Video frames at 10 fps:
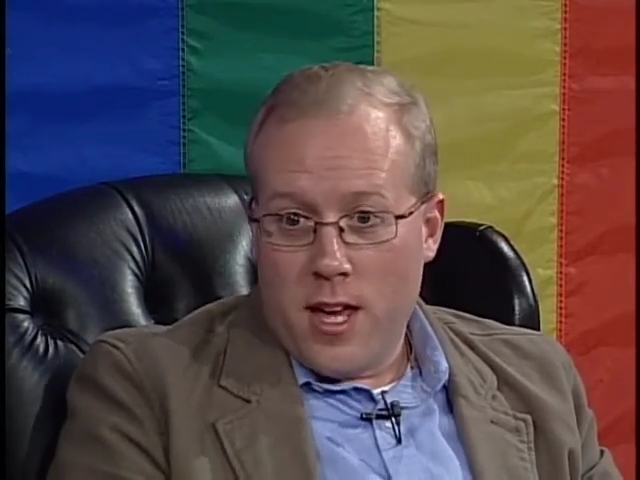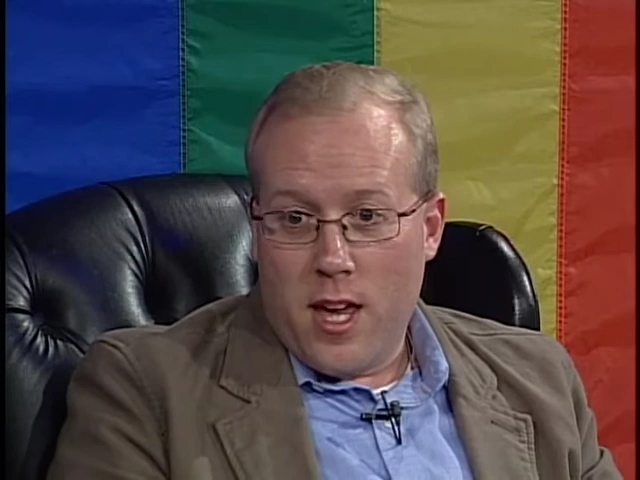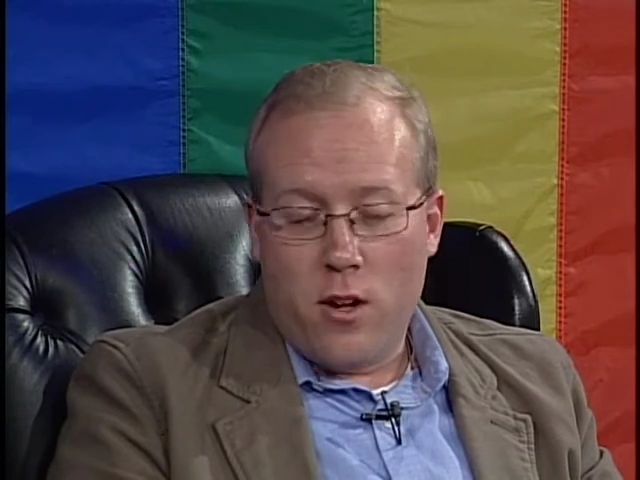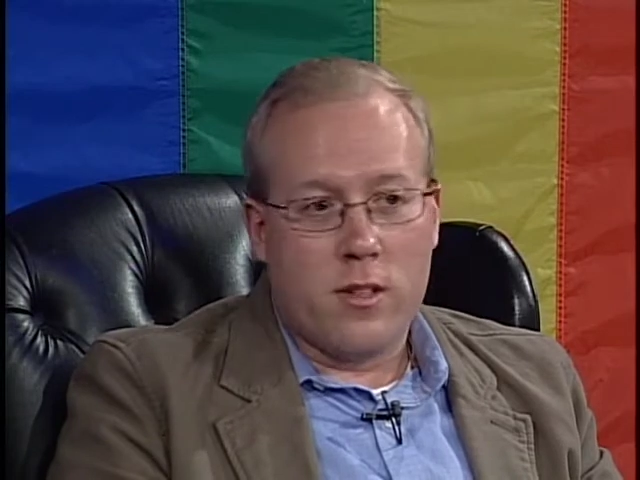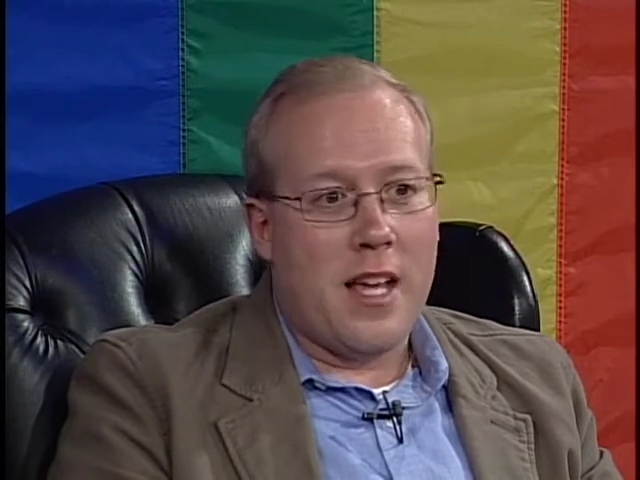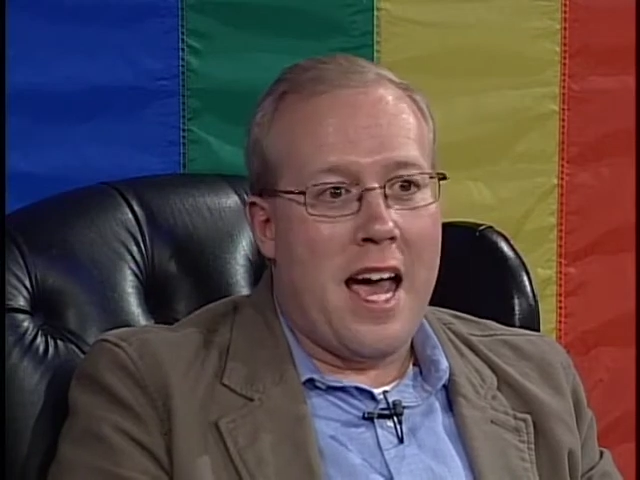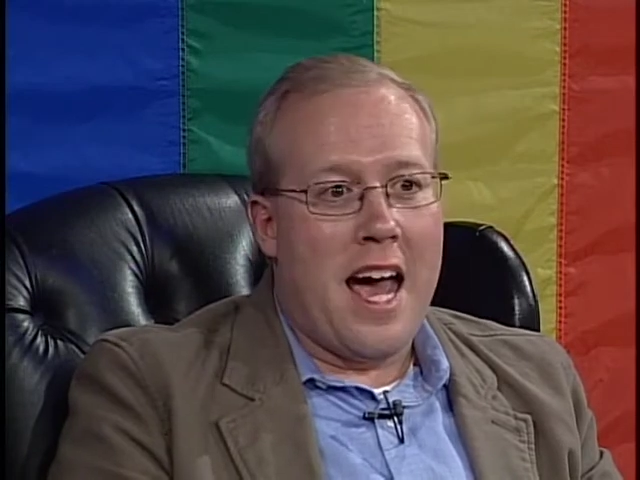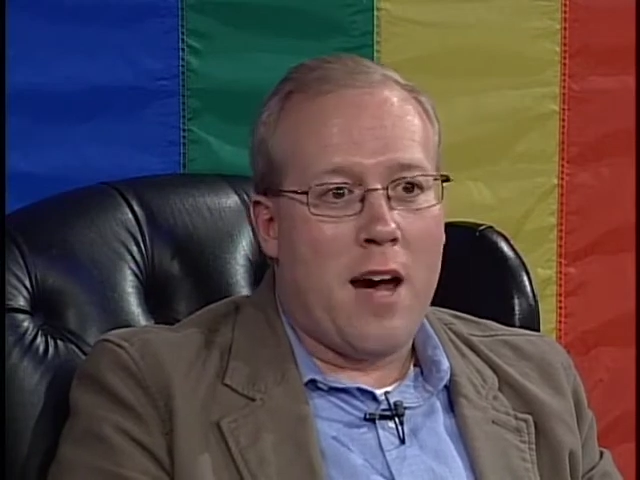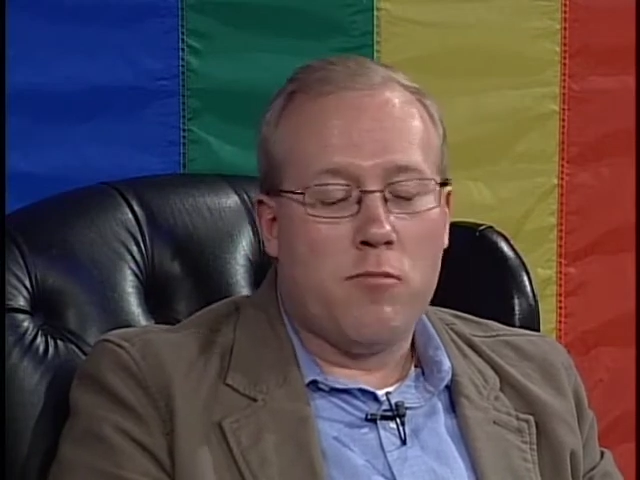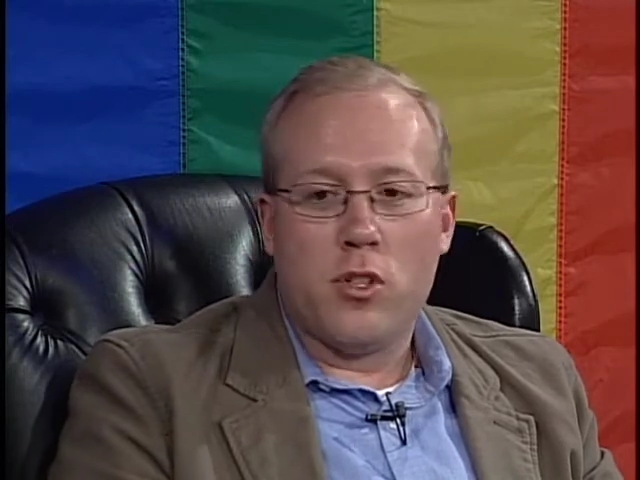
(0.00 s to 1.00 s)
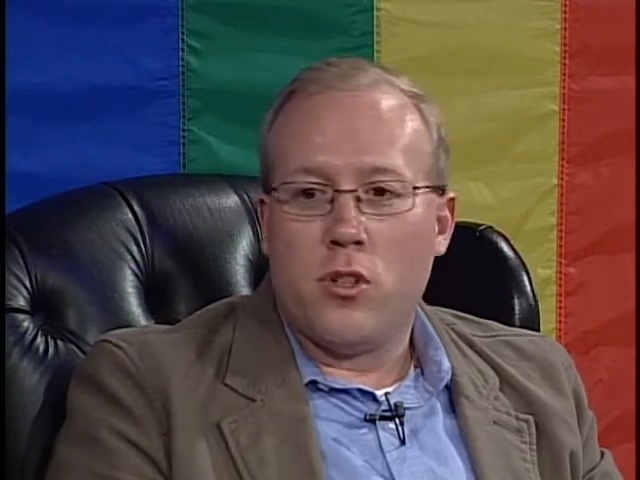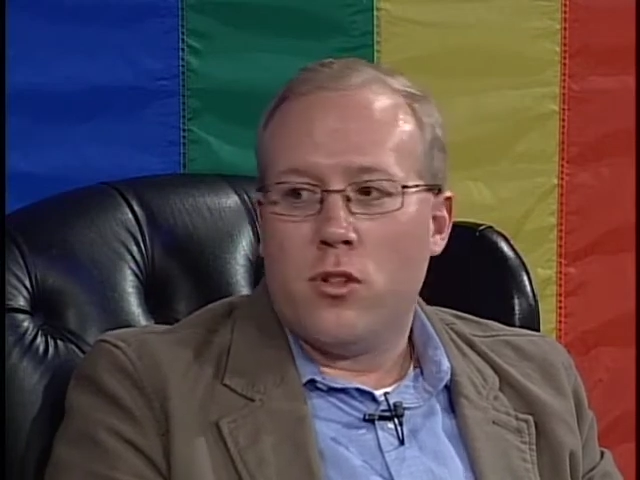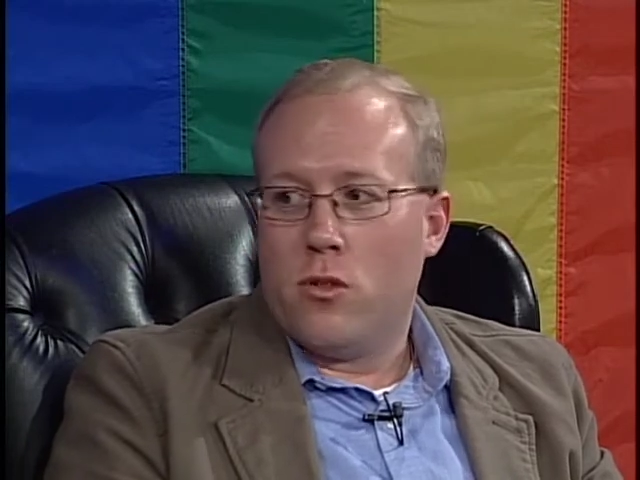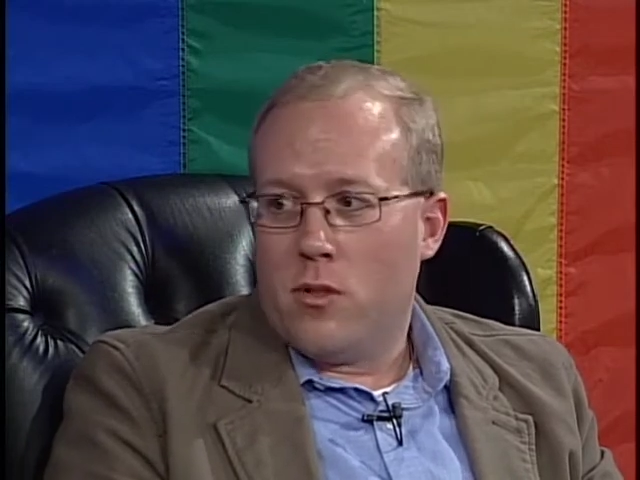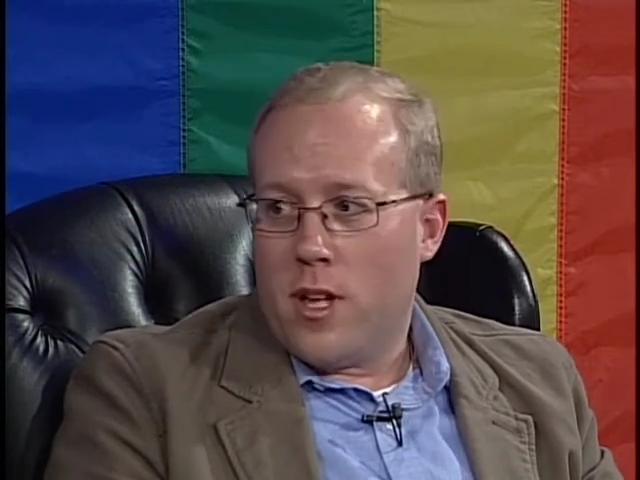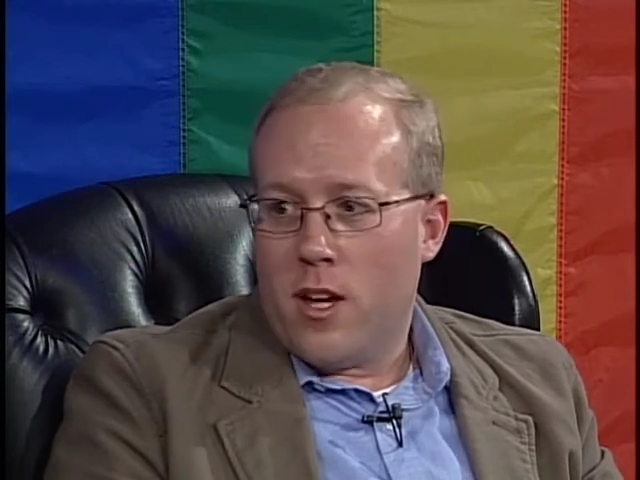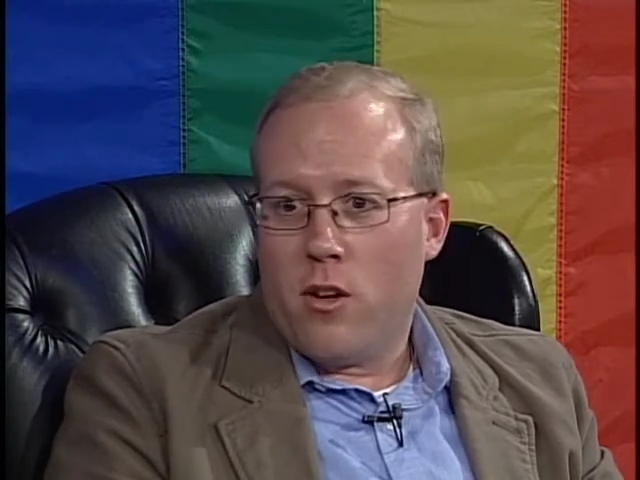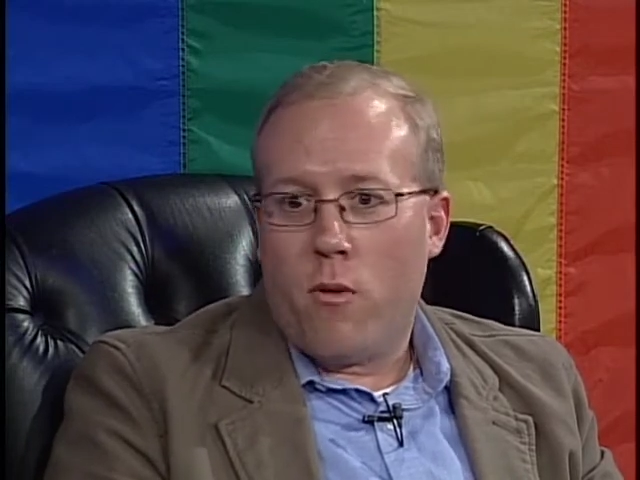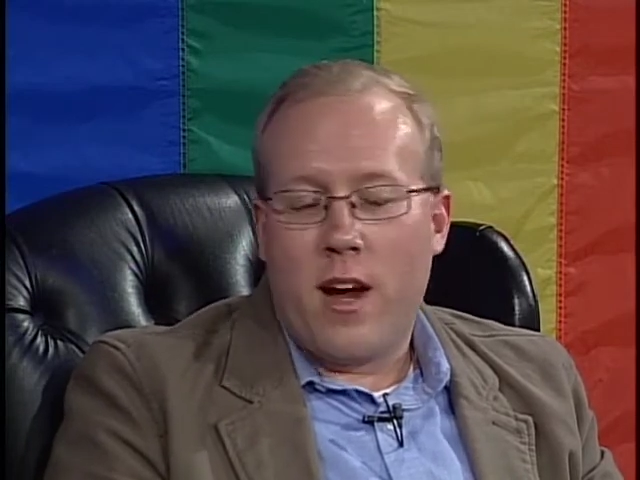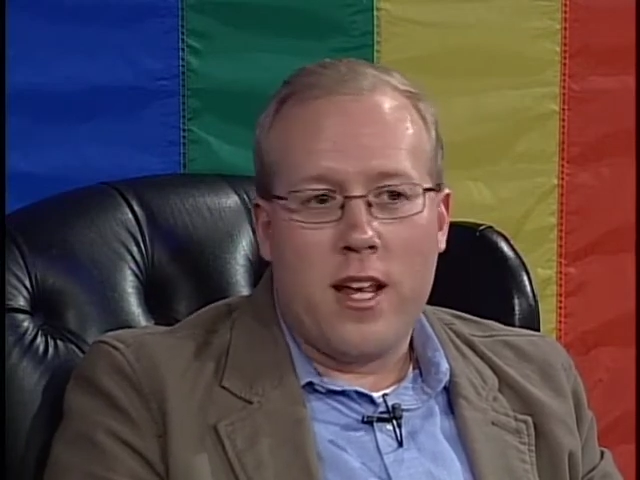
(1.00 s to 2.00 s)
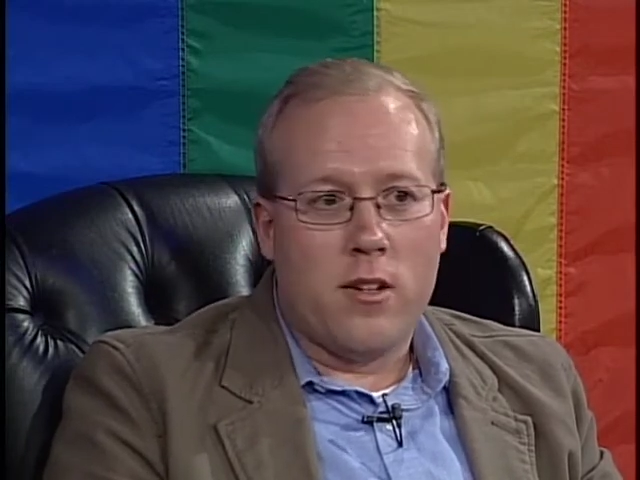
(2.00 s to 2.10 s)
He goes, absolutely. You know what?